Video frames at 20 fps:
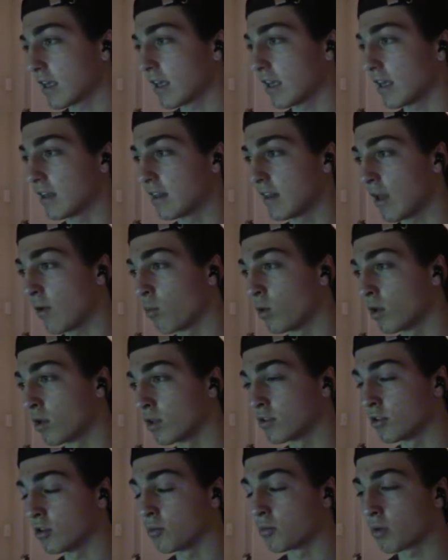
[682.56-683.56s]
they
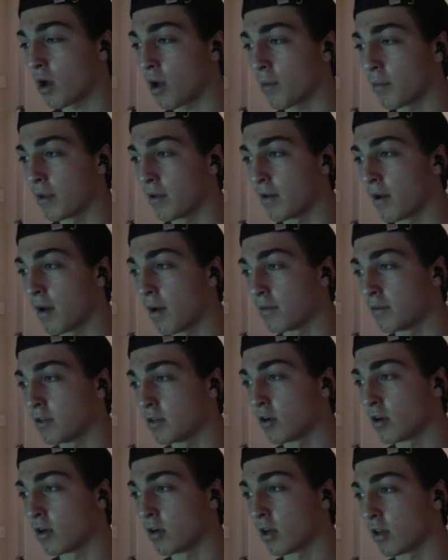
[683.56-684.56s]
will do probably,
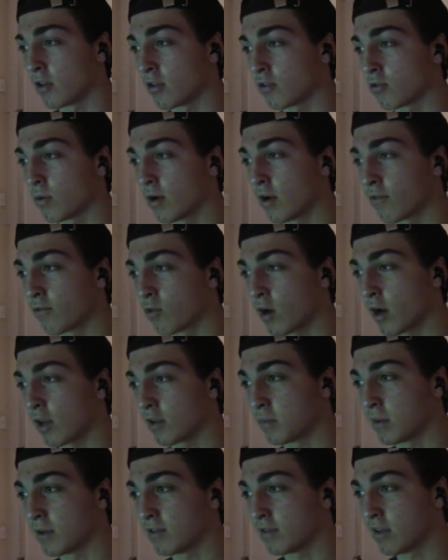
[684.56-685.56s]
you know, another 3 or 4
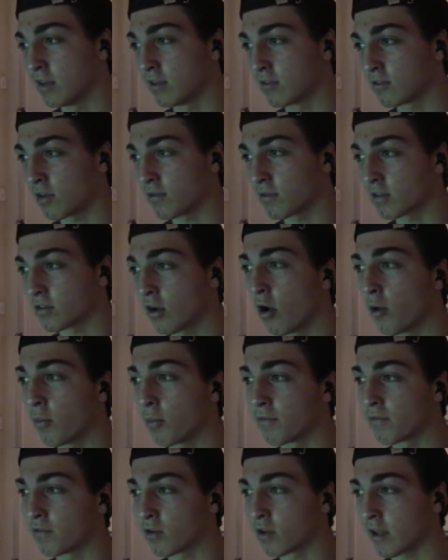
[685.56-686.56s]
SBCs. So I'm just
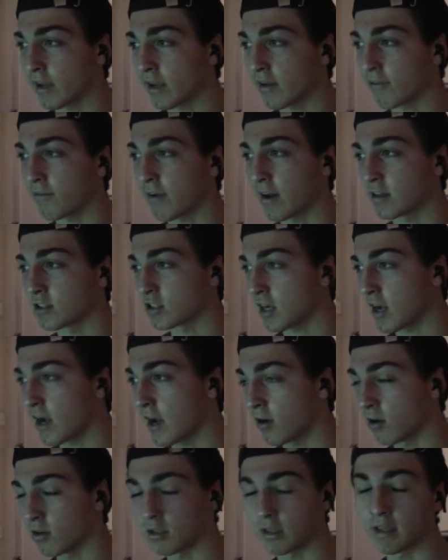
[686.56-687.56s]
hoping for like a French
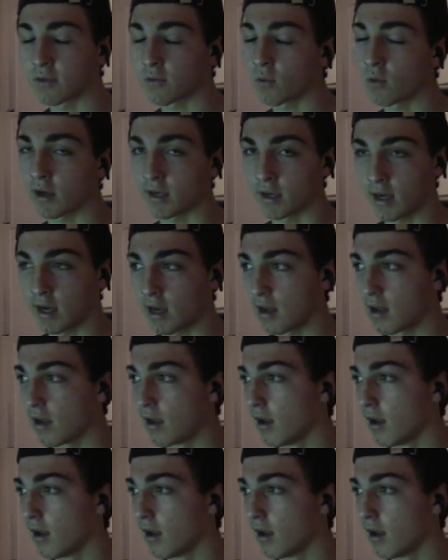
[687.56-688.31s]
guy or a League One guy.